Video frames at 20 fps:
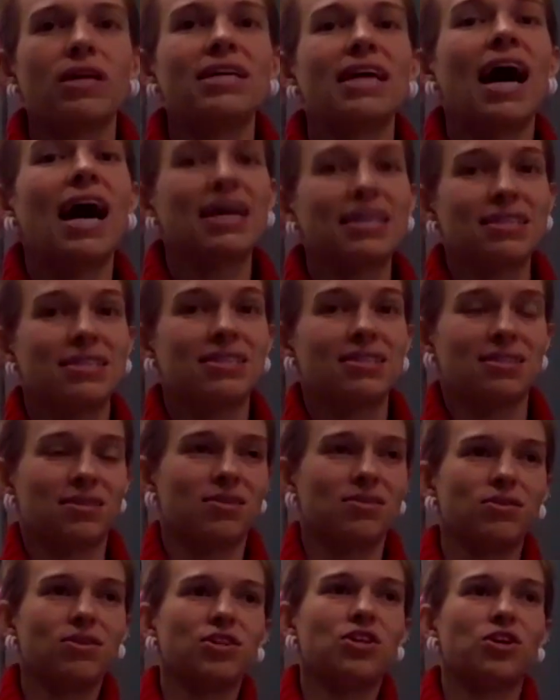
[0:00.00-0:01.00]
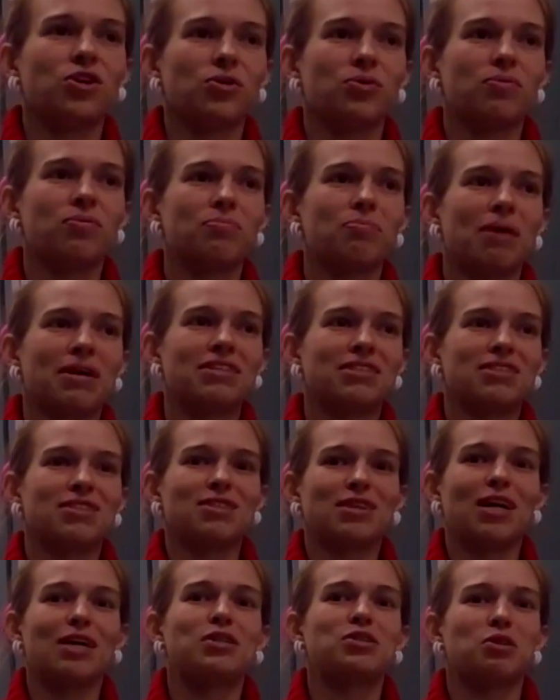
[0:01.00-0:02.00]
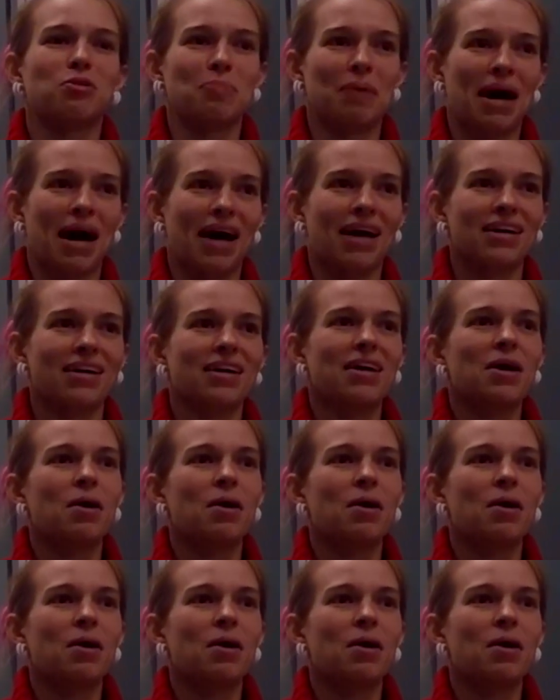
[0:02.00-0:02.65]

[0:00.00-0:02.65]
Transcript: yes, pesticides are bad,